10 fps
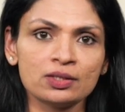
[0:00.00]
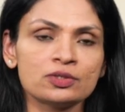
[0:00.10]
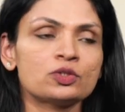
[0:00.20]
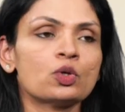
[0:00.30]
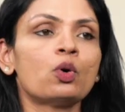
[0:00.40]

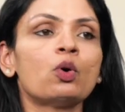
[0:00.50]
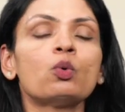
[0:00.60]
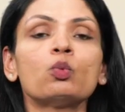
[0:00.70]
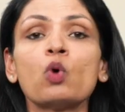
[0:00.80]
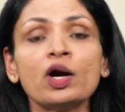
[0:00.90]

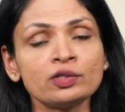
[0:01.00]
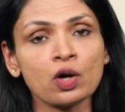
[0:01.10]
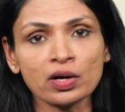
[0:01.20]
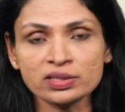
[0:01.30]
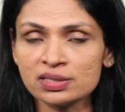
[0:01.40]
So what
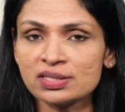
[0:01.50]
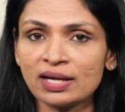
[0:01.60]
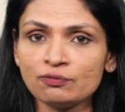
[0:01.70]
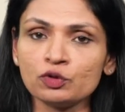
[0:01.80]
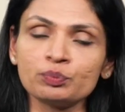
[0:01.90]
causes
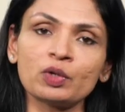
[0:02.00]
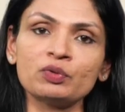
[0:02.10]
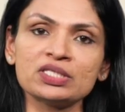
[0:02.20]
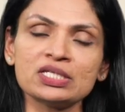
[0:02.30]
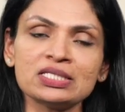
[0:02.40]
hand-foot-mouth
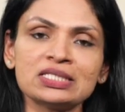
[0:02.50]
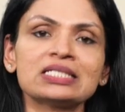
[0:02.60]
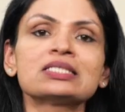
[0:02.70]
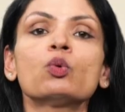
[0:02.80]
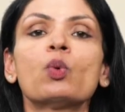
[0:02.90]
disease?
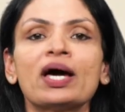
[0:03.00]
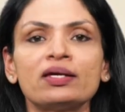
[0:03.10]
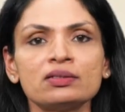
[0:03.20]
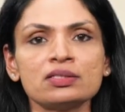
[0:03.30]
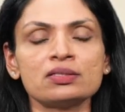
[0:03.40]
It's a
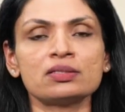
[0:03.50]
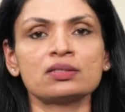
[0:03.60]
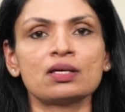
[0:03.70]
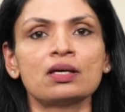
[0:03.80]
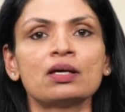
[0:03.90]

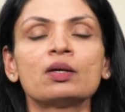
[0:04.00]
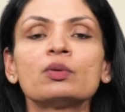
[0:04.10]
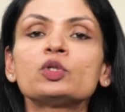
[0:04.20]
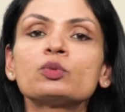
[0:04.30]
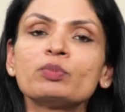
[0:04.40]
virus
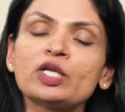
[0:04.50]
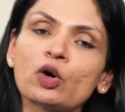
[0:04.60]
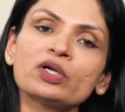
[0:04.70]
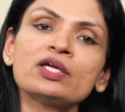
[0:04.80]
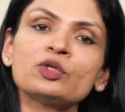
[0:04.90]

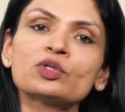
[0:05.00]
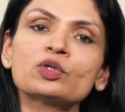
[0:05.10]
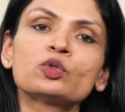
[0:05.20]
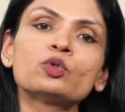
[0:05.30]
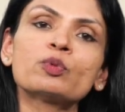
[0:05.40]
belonging to the
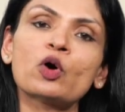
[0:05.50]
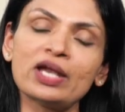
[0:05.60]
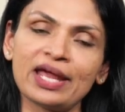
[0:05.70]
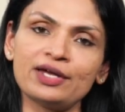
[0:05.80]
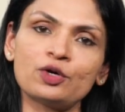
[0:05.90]
group
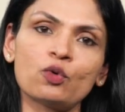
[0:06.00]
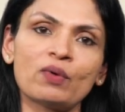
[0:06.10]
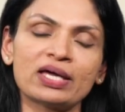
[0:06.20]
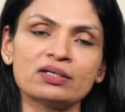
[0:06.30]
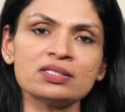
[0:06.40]
called
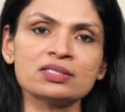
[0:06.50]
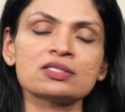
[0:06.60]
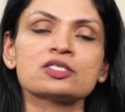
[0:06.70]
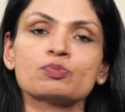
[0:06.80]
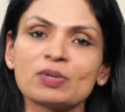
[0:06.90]
enterovirus,
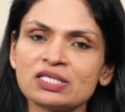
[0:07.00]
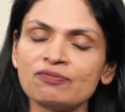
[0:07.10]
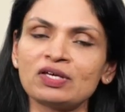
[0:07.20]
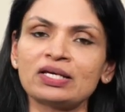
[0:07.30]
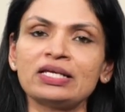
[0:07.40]

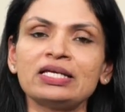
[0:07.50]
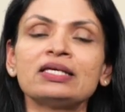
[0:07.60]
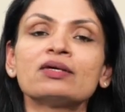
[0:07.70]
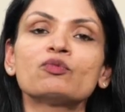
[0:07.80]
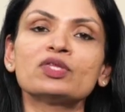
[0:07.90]

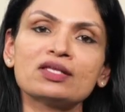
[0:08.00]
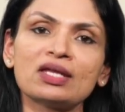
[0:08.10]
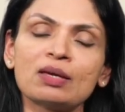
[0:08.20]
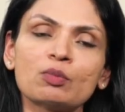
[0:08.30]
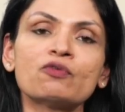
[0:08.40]
specifically with the
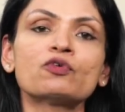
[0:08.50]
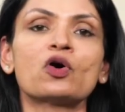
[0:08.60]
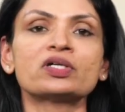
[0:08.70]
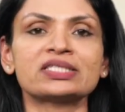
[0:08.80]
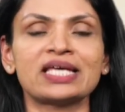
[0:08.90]
name of
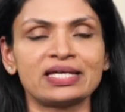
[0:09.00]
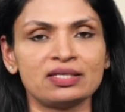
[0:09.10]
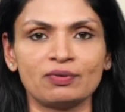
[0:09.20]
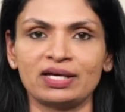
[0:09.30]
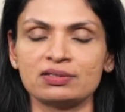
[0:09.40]

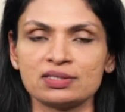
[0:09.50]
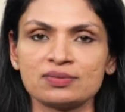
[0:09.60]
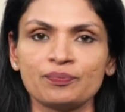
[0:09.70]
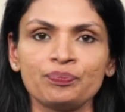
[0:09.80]
Coxsackie virus.